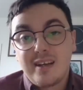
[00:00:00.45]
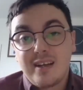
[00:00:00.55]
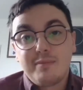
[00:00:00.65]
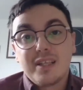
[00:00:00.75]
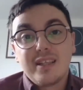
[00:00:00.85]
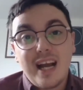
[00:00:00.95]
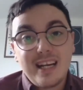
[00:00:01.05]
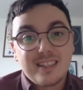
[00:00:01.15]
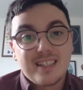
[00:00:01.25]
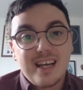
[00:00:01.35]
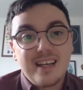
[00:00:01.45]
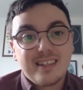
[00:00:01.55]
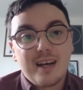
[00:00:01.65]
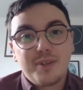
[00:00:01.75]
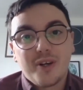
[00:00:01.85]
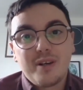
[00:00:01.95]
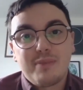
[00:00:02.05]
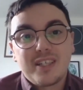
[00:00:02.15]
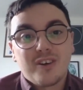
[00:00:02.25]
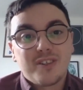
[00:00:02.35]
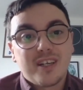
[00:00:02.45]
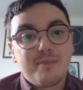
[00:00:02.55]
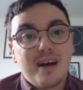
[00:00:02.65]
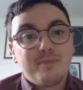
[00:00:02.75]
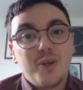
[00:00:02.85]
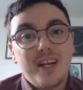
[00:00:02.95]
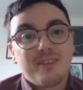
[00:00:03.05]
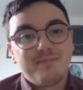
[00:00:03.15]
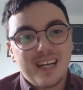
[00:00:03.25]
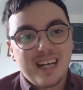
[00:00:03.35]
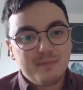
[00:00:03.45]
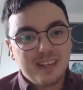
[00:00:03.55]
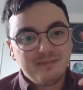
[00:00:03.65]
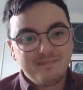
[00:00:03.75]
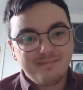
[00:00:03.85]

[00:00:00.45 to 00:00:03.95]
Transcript: I'm delighted to say that I'm joined by Dr. Kamal Munir. Hi, Kamal.